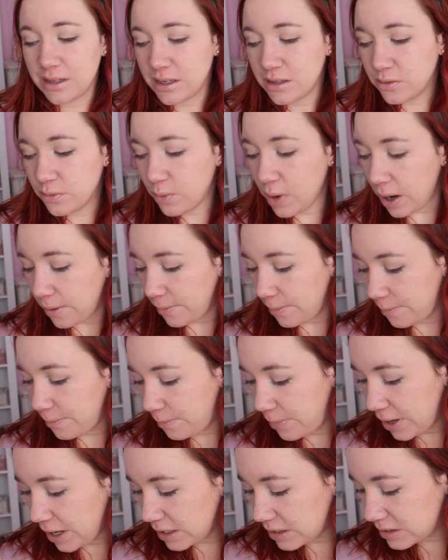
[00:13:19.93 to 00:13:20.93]
as well.
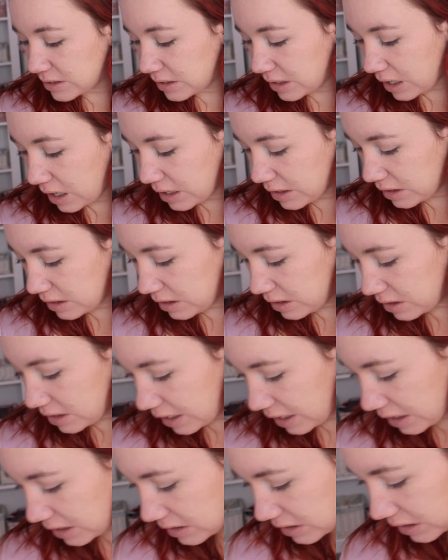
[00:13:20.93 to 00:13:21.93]
But other than
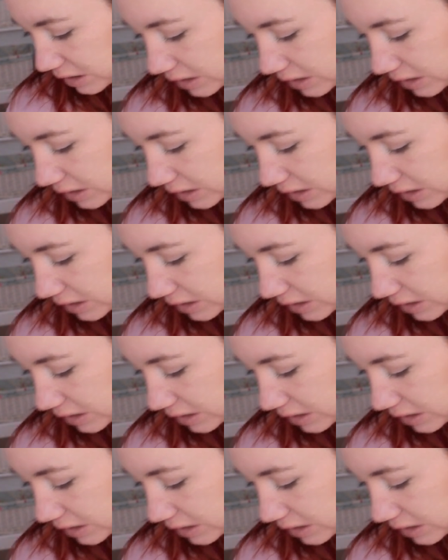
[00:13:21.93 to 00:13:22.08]
that,